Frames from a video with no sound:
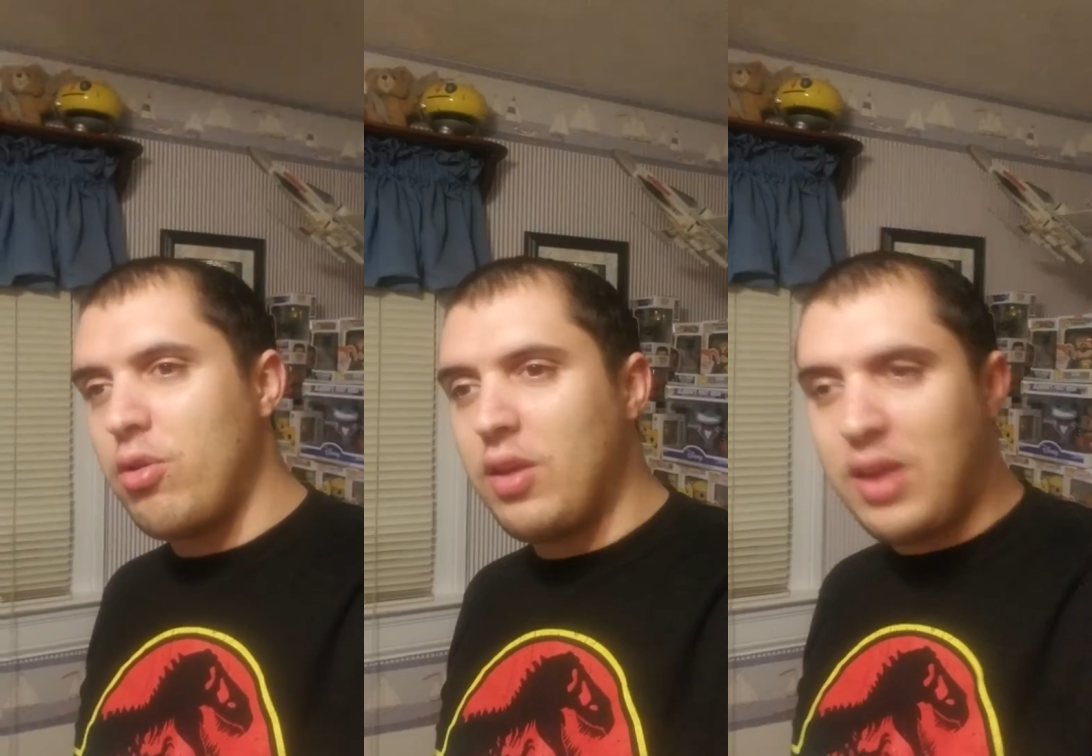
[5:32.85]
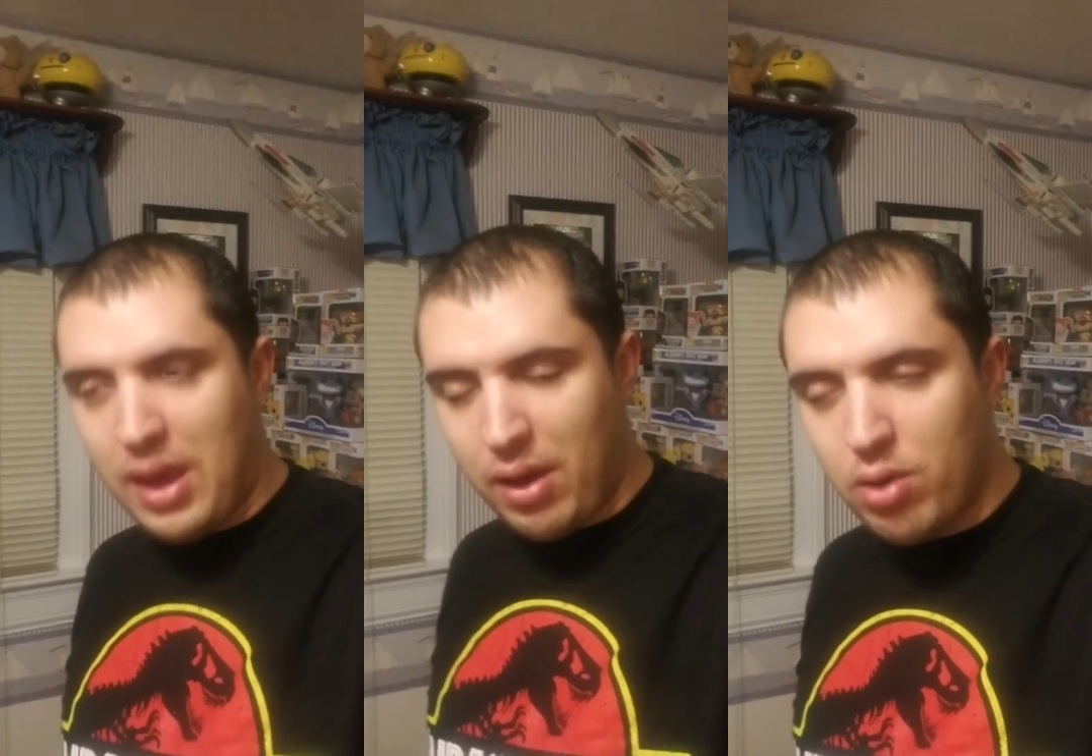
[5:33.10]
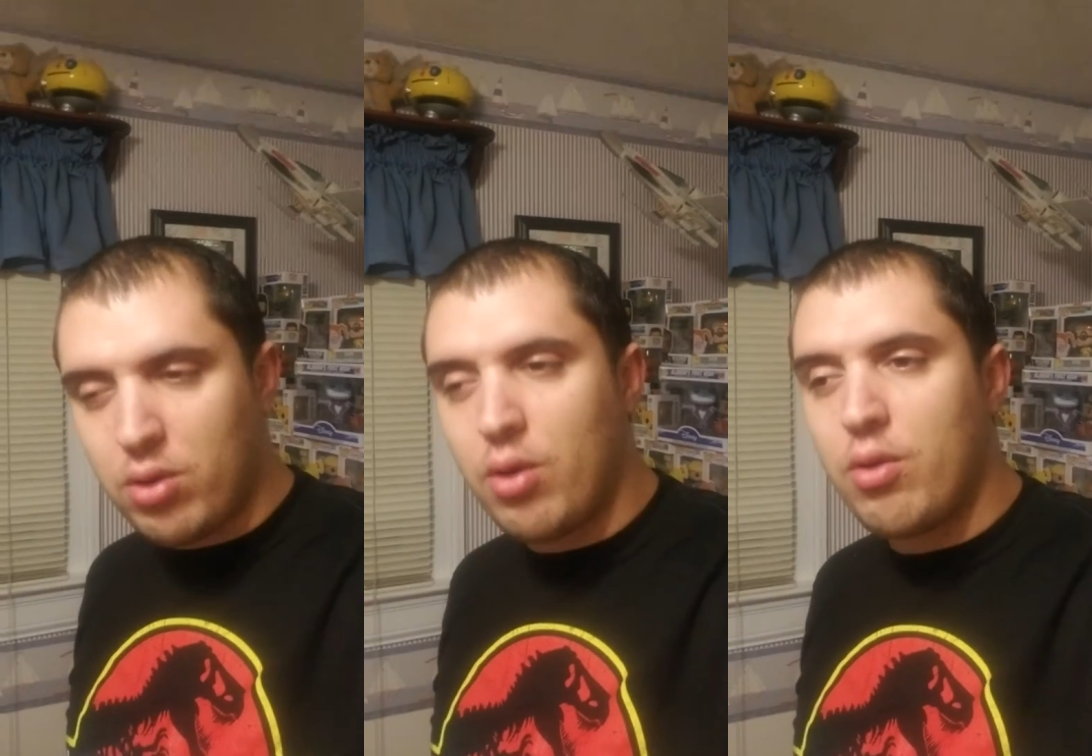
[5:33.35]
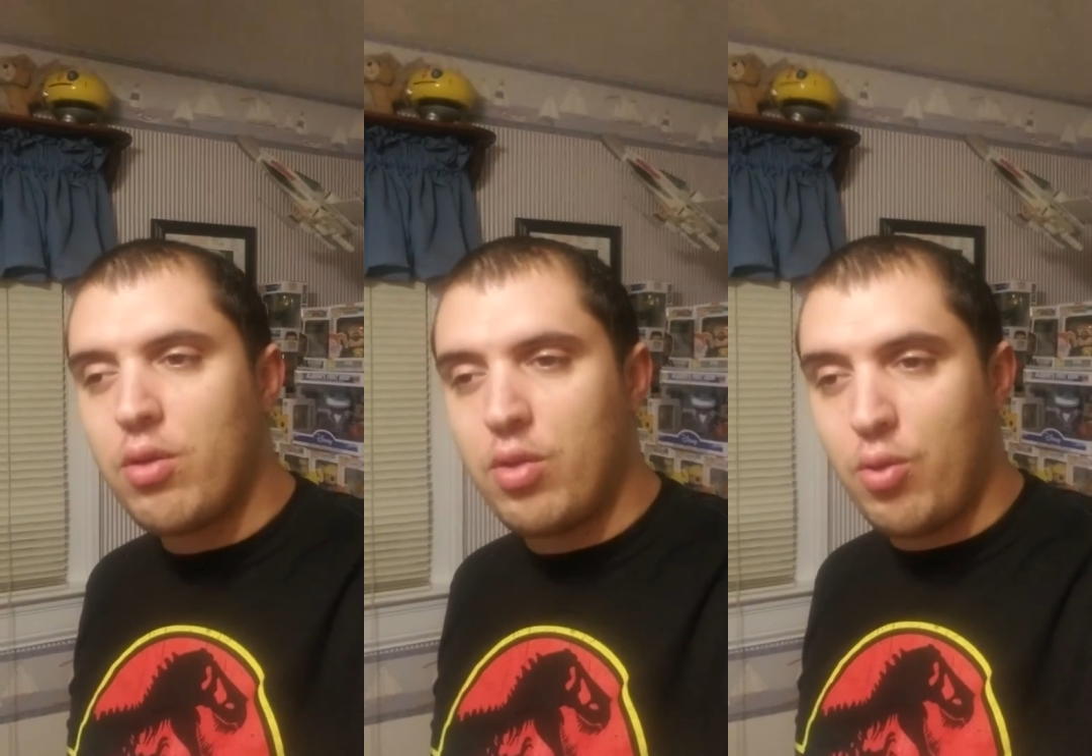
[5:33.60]
the
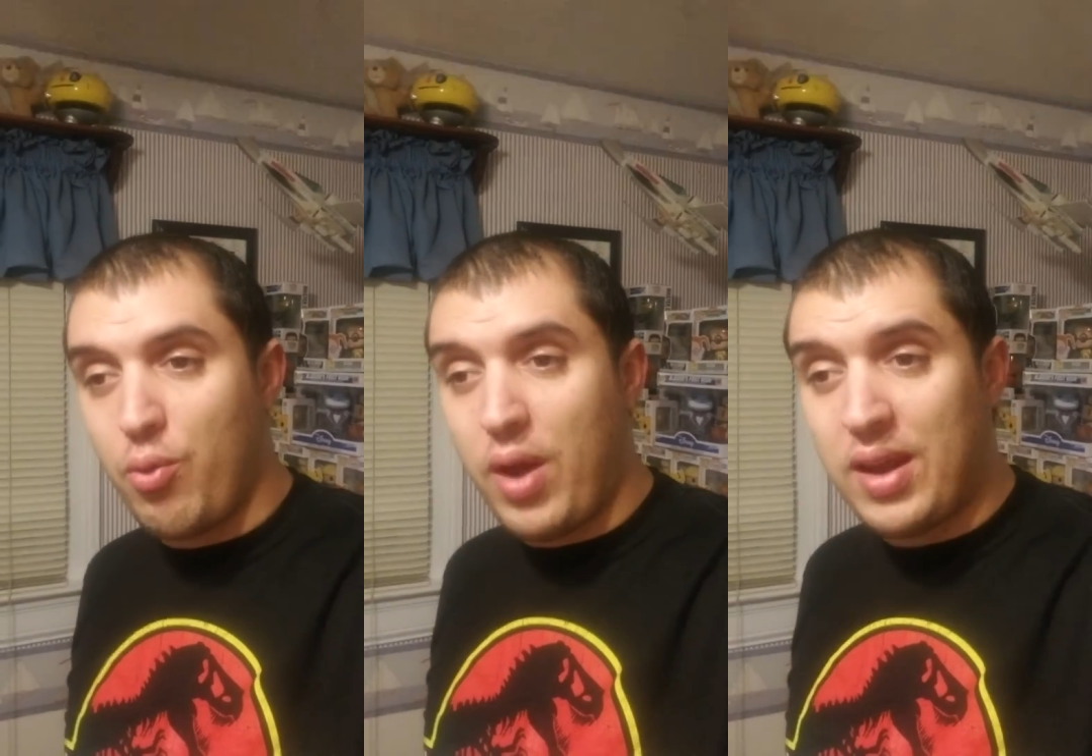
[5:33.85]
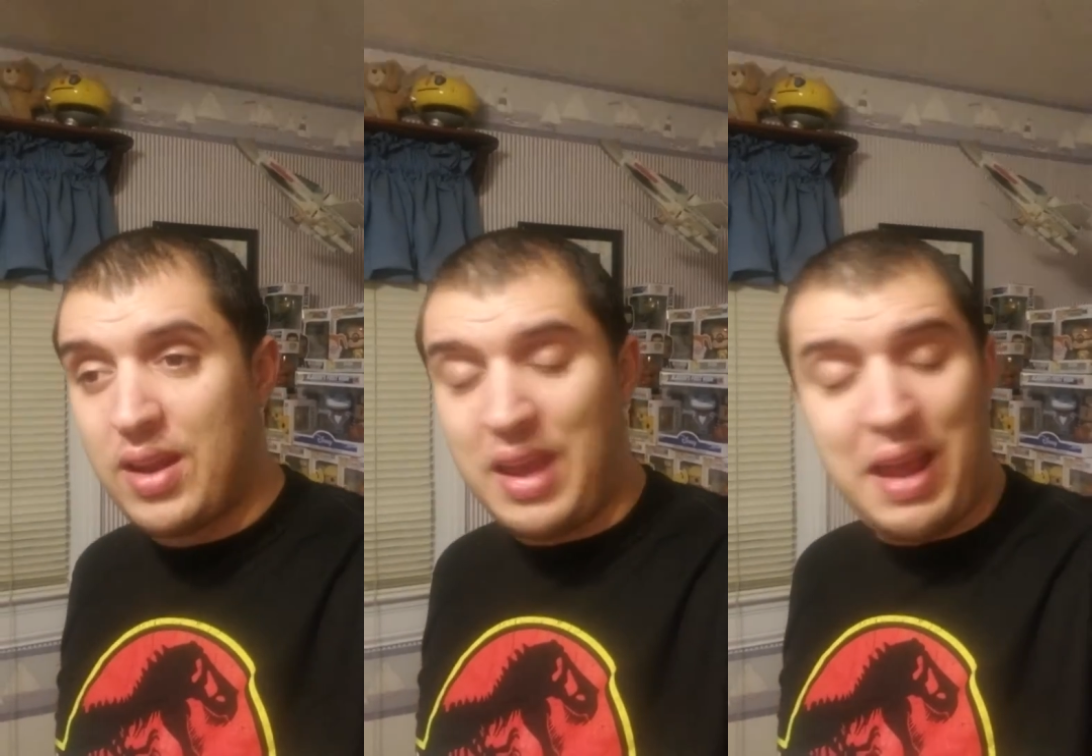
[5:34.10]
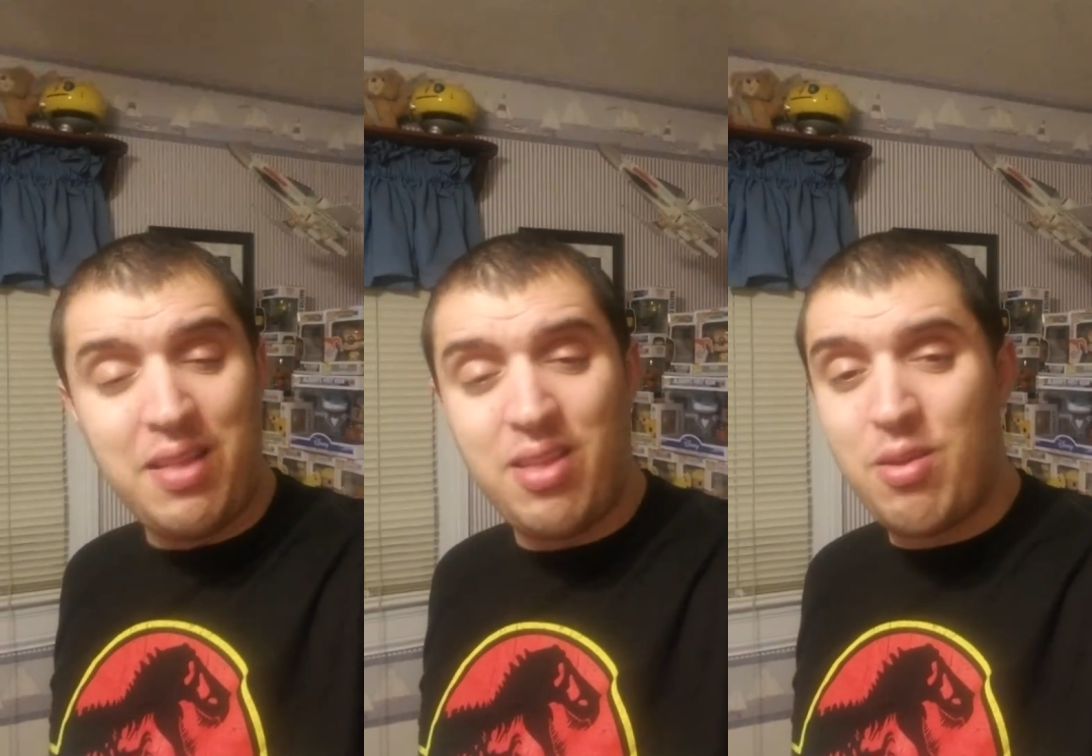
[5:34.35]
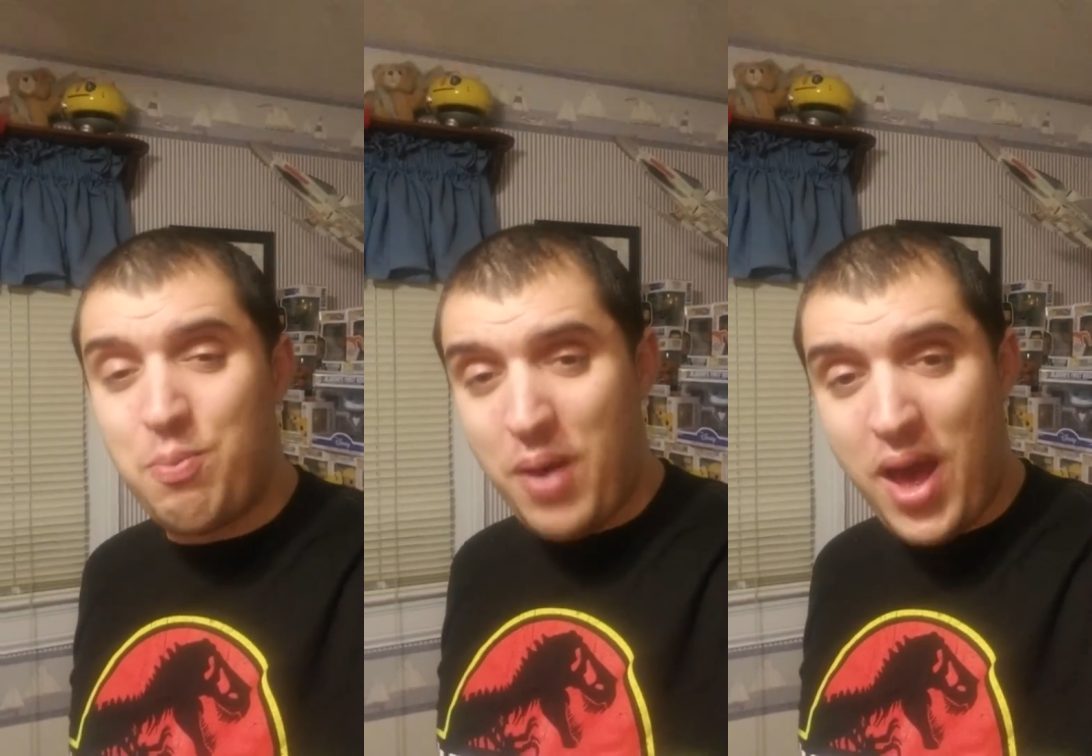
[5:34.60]
characters and the writing, it's
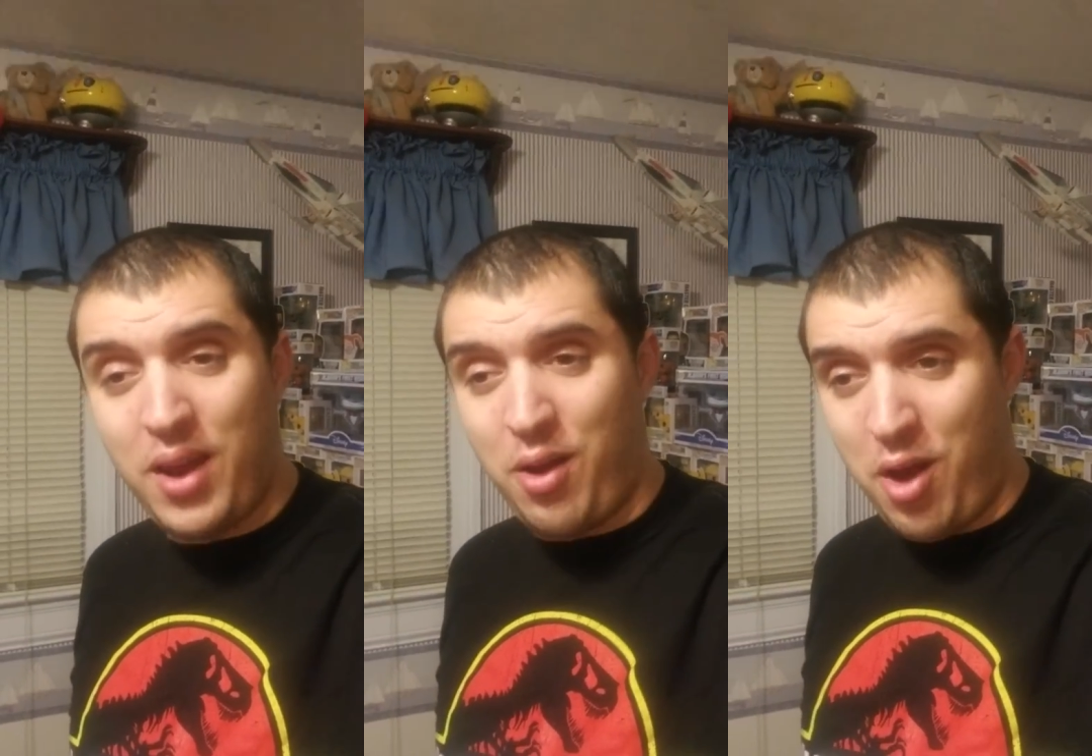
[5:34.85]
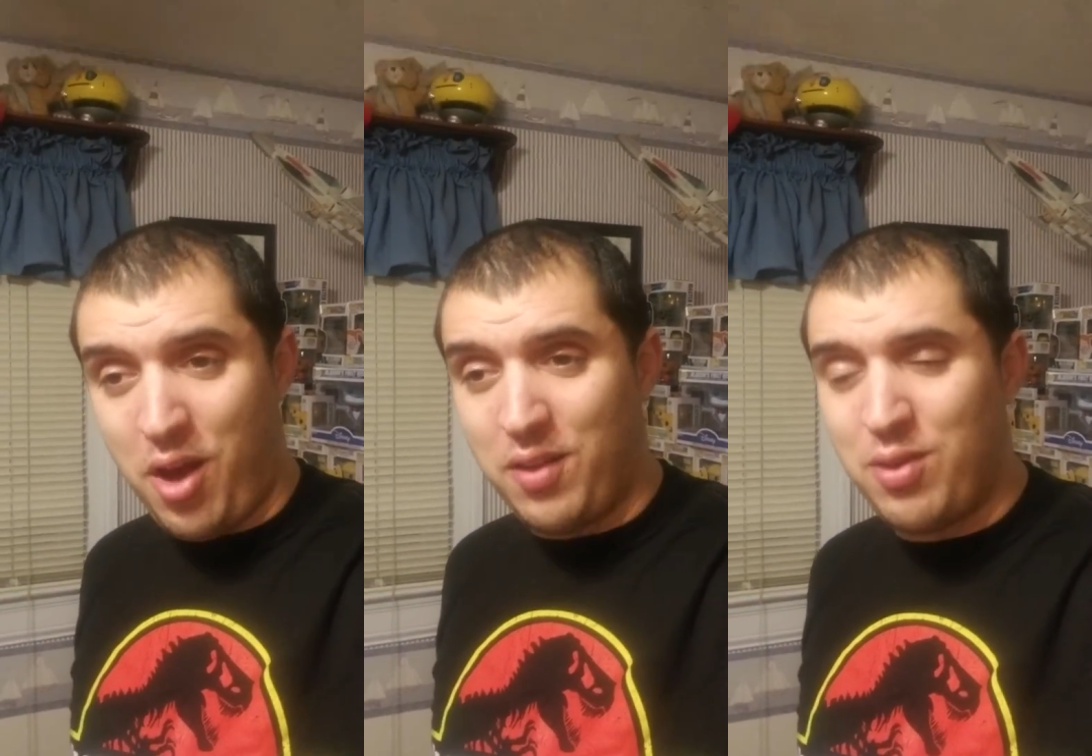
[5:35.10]
spot on.